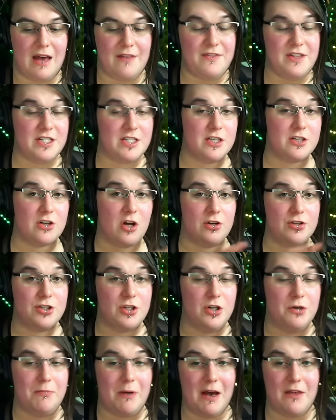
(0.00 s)
And this is
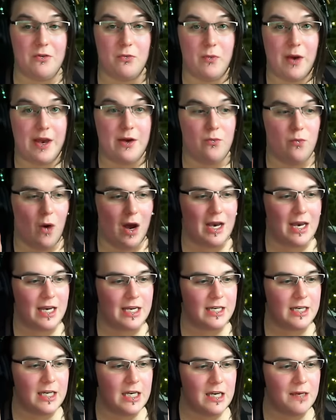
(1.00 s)
also, by the way, why I
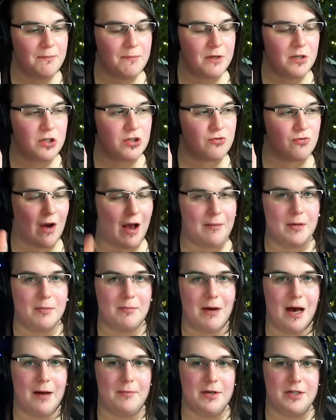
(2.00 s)
keep drama
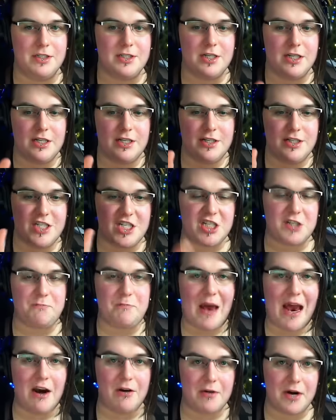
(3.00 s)
mamas
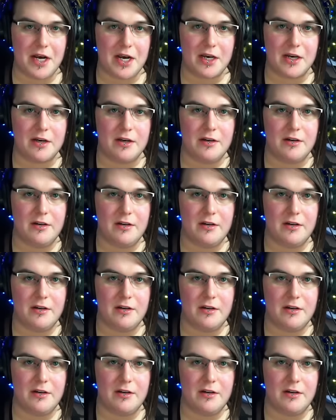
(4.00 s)
sparring.